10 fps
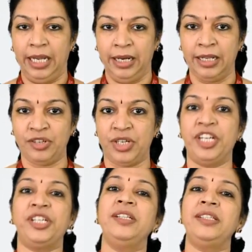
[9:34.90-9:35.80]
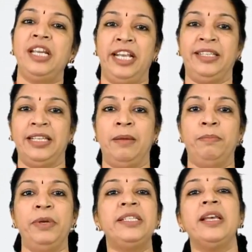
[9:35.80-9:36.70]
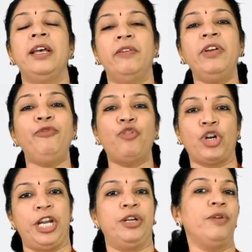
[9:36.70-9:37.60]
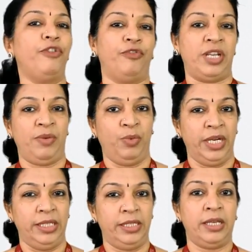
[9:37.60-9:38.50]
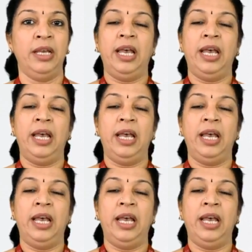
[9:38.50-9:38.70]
illustrations and examples with 40 to 50 words.